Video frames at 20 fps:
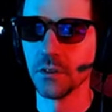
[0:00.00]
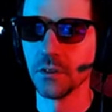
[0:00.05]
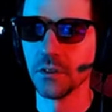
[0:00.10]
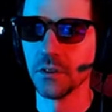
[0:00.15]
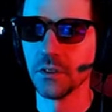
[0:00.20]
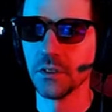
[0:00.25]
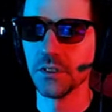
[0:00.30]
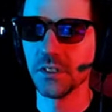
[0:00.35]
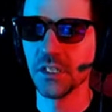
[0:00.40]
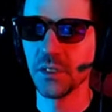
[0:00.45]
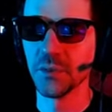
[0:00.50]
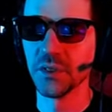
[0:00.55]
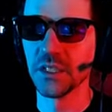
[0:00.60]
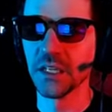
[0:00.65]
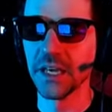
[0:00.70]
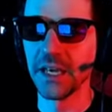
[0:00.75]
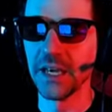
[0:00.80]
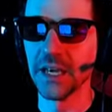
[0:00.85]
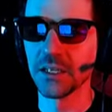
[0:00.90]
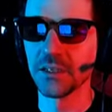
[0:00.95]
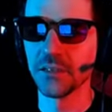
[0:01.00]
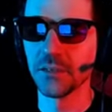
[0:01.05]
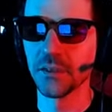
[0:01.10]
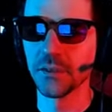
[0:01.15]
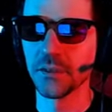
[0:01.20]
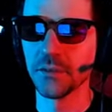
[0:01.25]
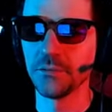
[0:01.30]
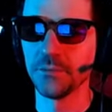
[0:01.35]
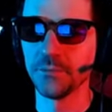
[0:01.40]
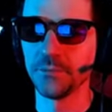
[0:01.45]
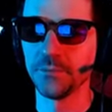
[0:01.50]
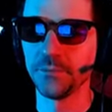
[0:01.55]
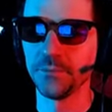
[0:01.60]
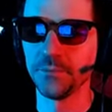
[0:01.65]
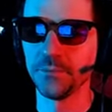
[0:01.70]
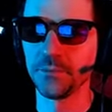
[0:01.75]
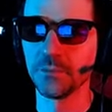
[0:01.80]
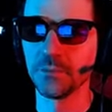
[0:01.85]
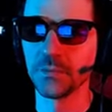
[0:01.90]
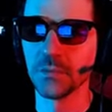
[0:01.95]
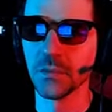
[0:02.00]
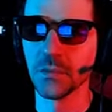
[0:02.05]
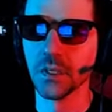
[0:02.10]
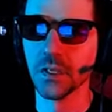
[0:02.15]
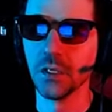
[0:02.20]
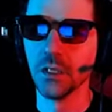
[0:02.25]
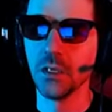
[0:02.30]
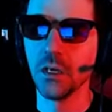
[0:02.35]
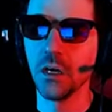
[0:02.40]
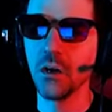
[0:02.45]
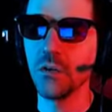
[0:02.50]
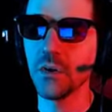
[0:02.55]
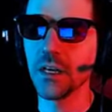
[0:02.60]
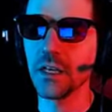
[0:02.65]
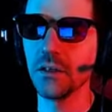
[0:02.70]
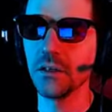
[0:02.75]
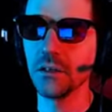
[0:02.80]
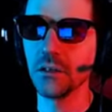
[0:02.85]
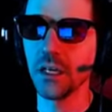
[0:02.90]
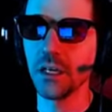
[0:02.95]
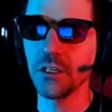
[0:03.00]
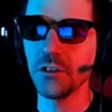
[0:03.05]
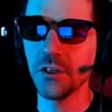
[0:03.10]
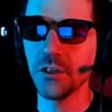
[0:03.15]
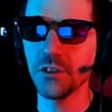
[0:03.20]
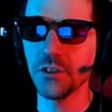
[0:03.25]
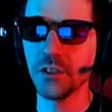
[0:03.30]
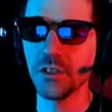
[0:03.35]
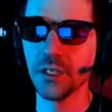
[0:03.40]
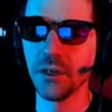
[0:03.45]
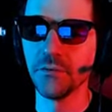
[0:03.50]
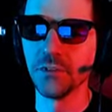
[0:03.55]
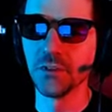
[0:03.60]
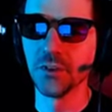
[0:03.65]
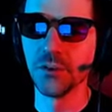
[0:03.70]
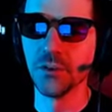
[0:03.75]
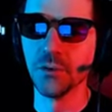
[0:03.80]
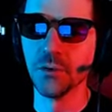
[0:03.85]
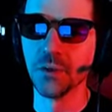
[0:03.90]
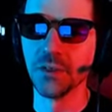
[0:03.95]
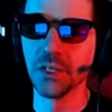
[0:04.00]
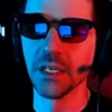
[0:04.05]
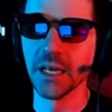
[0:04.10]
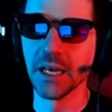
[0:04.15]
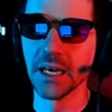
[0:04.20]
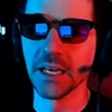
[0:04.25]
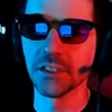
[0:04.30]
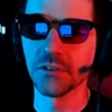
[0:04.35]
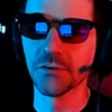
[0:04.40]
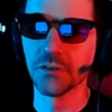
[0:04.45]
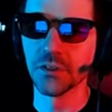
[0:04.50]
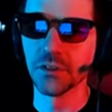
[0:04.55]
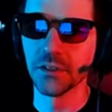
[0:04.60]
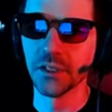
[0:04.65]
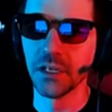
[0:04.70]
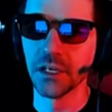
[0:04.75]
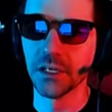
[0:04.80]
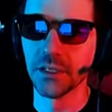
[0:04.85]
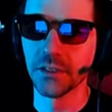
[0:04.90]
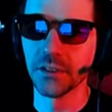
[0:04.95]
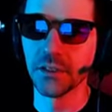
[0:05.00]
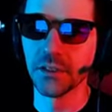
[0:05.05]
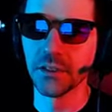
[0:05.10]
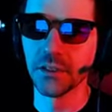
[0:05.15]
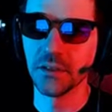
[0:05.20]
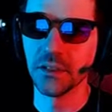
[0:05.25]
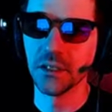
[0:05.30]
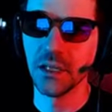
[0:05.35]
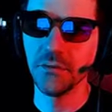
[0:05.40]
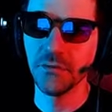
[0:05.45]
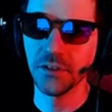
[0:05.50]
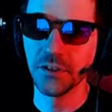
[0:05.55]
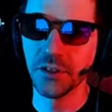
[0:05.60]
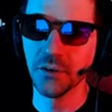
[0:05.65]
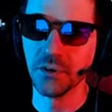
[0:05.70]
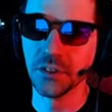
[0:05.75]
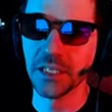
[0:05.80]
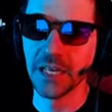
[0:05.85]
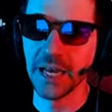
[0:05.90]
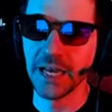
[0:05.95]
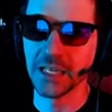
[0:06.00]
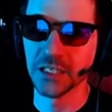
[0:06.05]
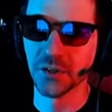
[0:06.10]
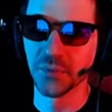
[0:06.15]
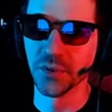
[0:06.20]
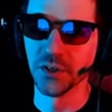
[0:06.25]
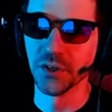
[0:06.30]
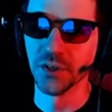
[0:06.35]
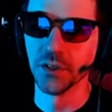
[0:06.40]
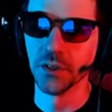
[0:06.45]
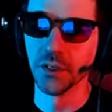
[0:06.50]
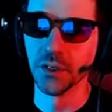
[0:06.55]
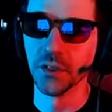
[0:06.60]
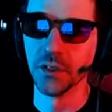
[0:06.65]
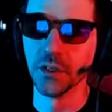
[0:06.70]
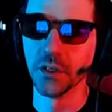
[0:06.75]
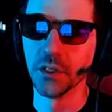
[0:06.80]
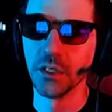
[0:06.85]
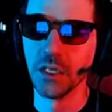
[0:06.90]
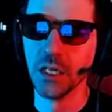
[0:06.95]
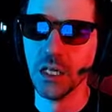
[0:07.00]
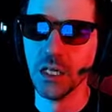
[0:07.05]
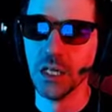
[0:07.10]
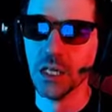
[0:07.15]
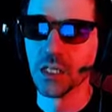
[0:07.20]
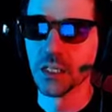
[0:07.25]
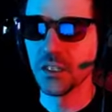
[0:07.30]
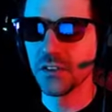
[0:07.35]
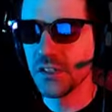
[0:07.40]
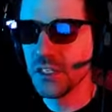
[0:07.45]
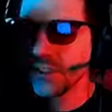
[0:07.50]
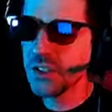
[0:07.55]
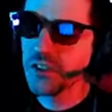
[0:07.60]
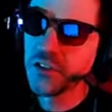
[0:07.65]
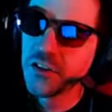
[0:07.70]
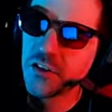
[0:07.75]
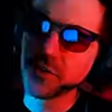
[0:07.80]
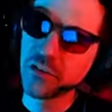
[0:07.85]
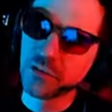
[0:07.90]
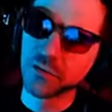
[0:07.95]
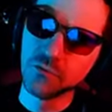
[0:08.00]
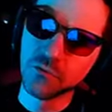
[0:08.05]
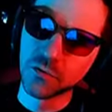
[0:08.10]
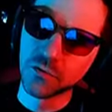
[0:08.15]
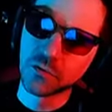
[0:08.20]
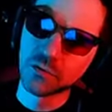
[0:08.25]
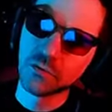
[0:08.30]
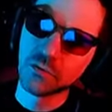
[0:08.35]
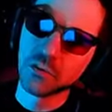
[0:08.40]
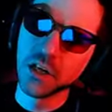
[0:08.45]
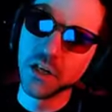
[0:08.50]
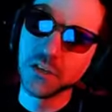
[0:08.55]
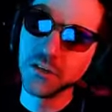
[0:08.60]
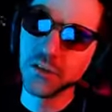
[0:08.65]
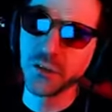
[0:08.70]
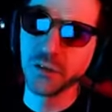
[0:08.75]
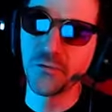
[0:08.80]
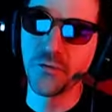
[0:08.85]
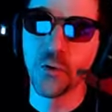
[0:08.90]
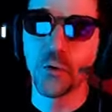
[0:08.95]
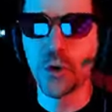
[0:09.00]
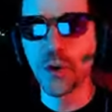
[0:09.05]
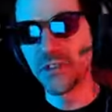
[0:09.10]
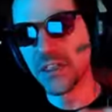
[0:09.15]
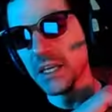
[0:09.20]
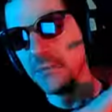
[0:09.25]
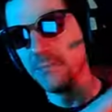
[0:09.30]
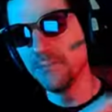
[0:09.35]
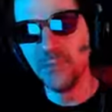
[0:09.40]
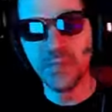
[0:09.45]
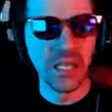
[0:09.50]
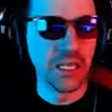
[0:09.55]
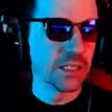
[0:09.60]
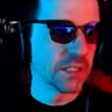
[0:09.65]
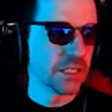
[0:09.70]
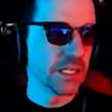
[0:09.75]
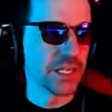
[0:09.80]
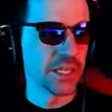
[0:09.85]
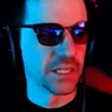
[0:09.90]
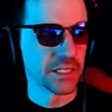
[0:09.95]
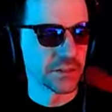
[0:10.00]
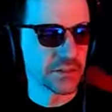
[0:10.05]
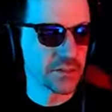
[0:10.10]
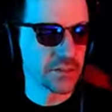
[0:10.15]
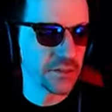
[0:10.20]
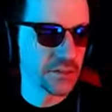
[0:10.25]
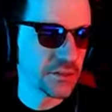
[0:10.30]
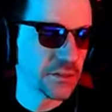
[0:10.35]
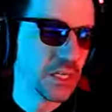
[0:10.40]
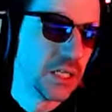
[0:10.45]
Let's hit him with the axe. Oh, I can I can charge to level 2 with the axe, which is nice. The level 2 attack is pretty good. Because he just lunges forward, then immediately hits.